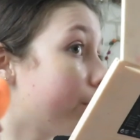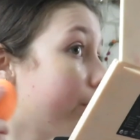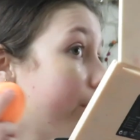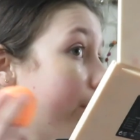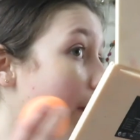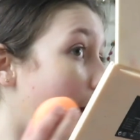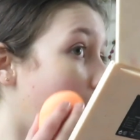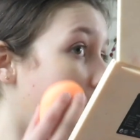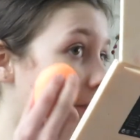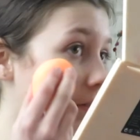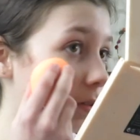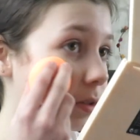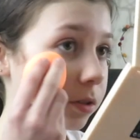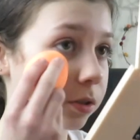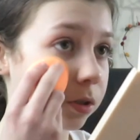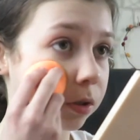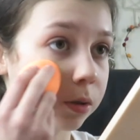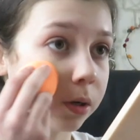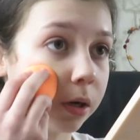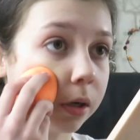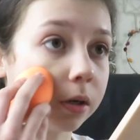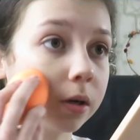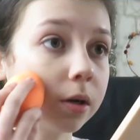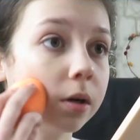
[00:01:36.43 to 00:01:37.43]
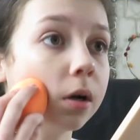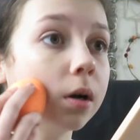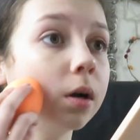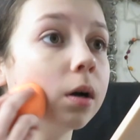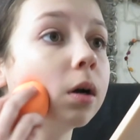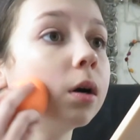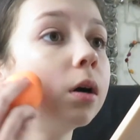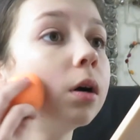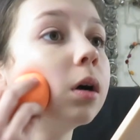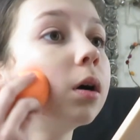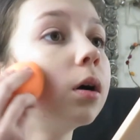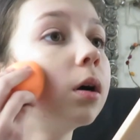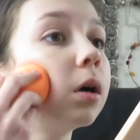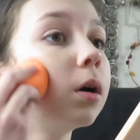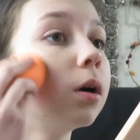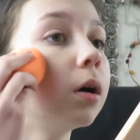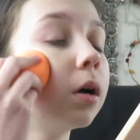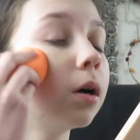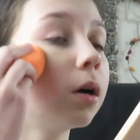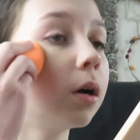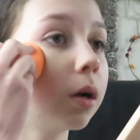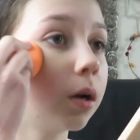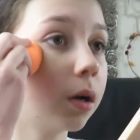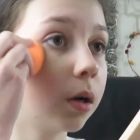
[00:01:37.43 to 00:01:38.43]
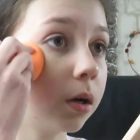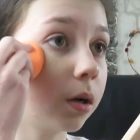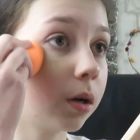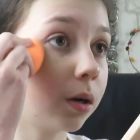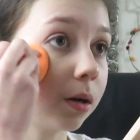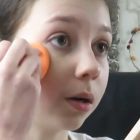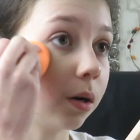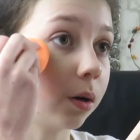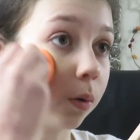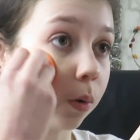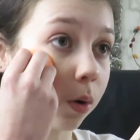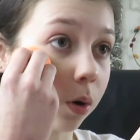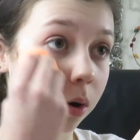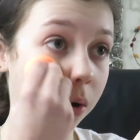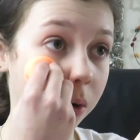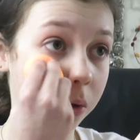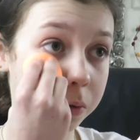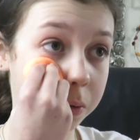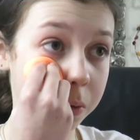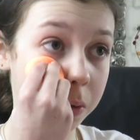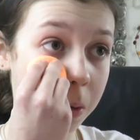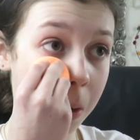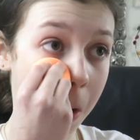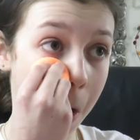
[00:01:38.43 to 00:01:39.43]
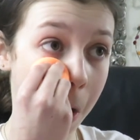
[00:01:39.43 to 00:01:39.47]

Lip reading: Yeah, this is too dark. Oh god.